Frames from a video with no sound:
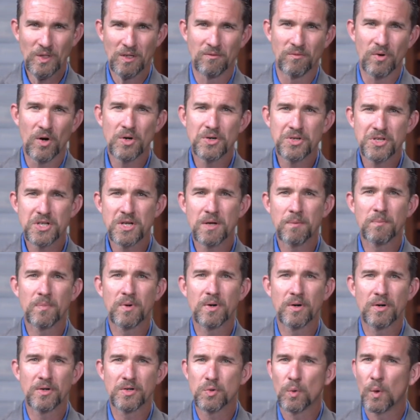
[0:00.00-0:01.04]
verse
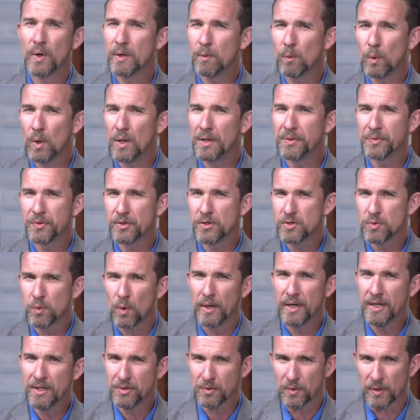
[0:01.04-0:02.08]
number 21 through
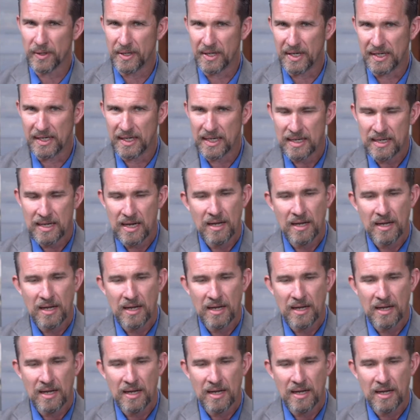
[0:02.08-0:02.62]
23.